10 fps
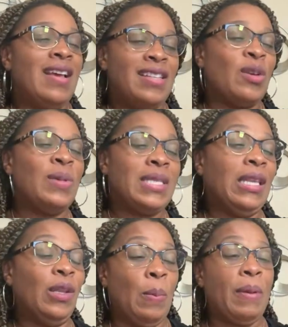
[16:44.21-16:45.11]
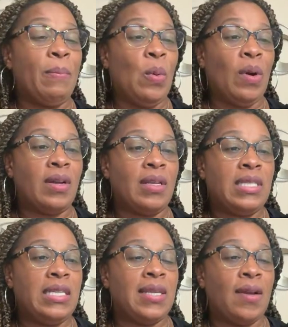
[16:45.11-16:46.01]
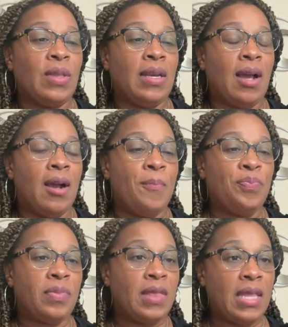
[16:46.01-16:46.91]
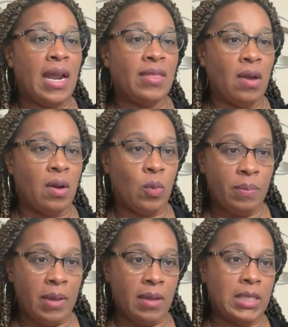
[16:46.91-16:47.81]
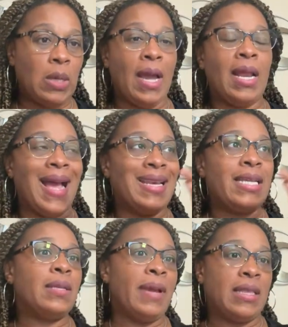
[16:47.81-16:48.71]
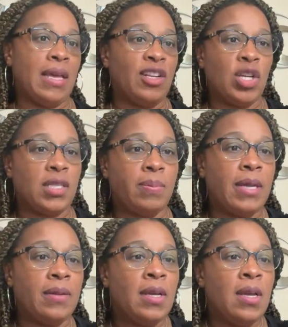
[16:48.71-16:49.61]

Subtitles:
So it's a little bit more detailed than I thought it would be. So I need to make that adjustment.